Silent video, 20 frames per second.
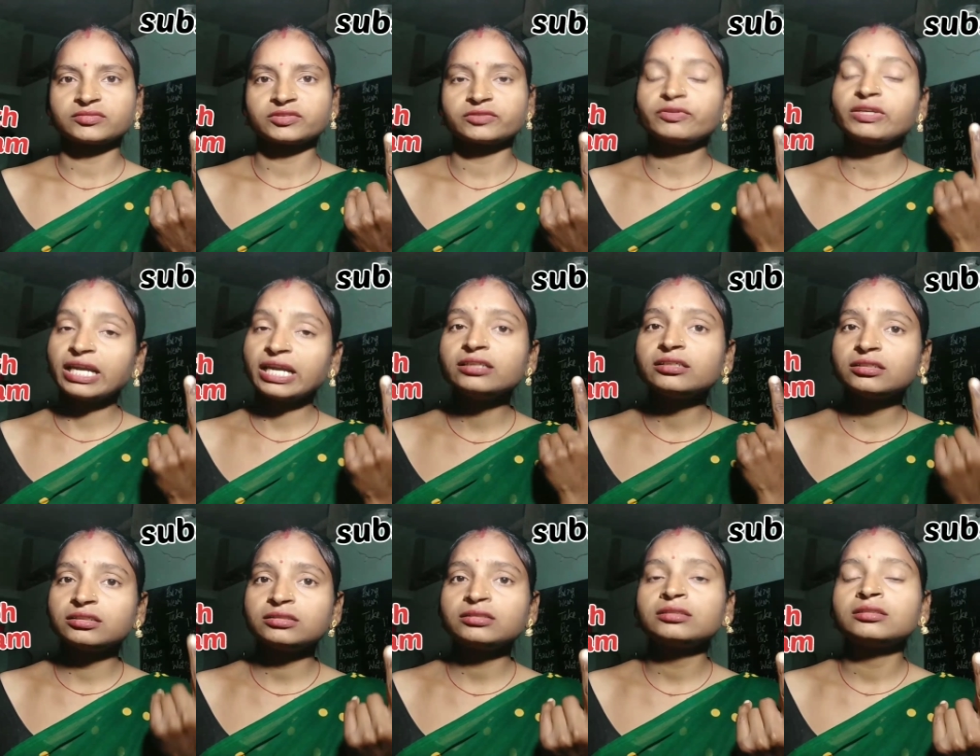We can
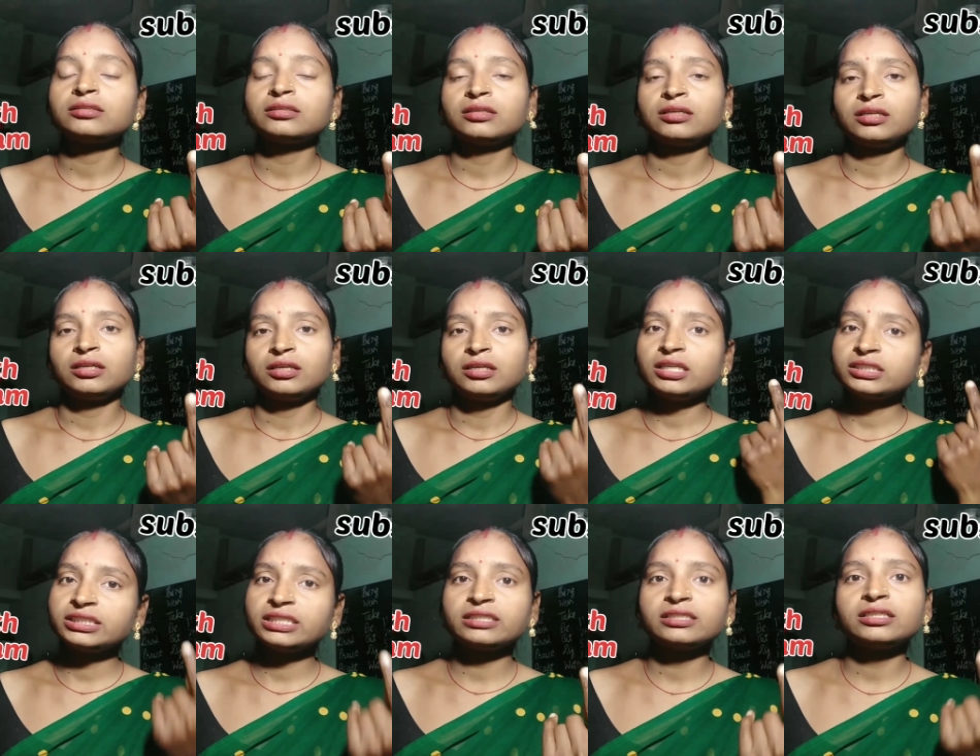learn
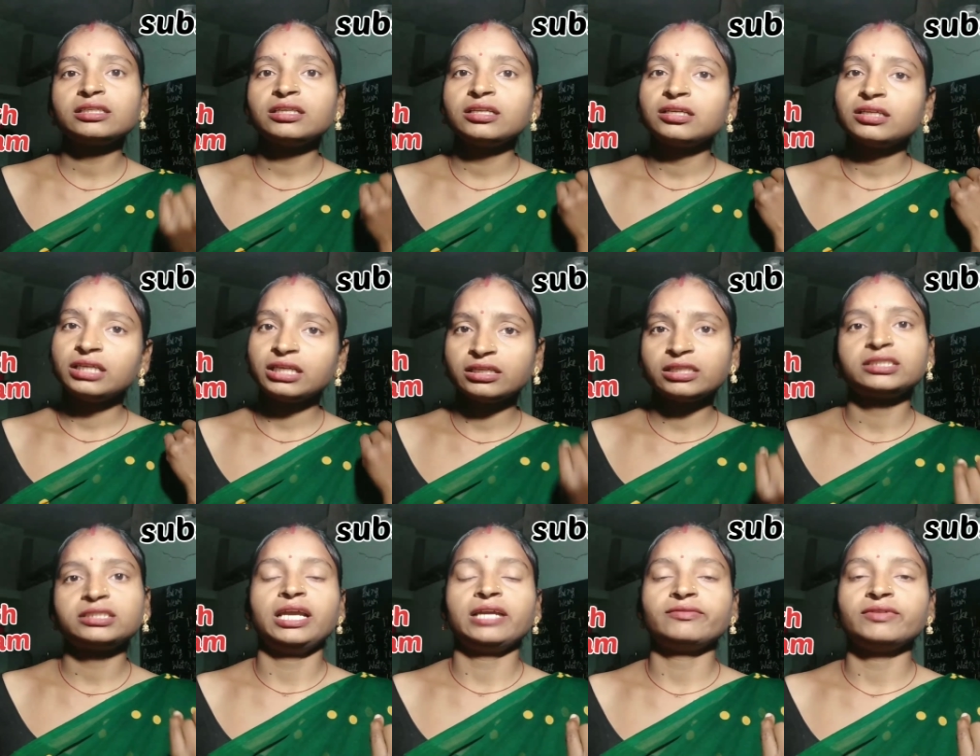a single
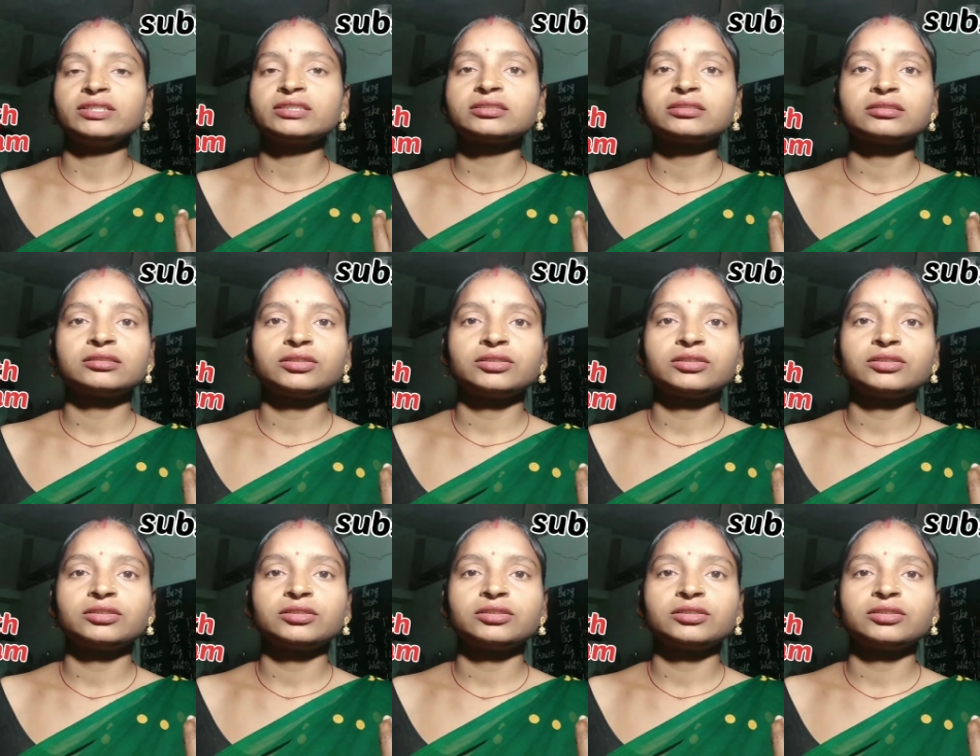English language.